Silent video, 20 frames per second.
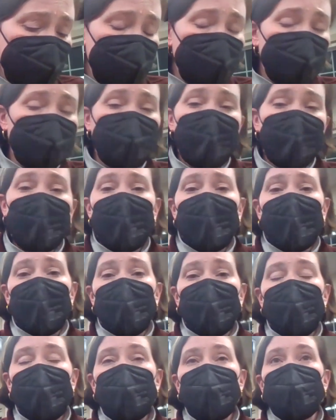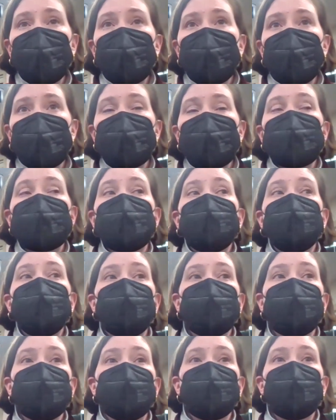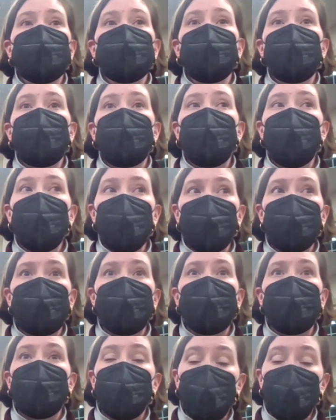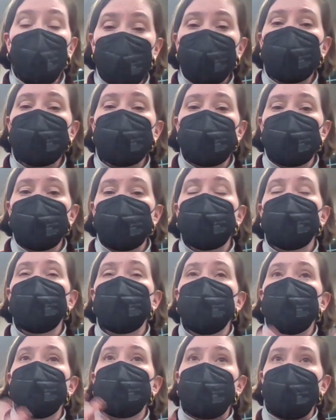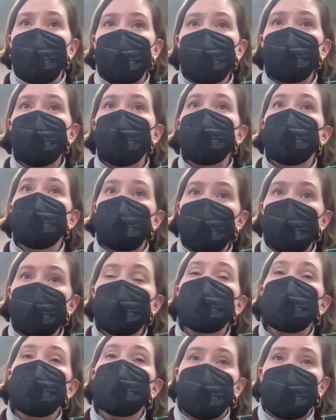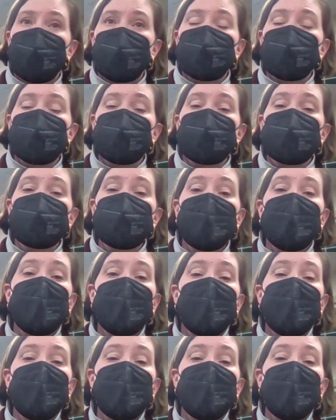thing is I hope sort of growing out of those other two answers,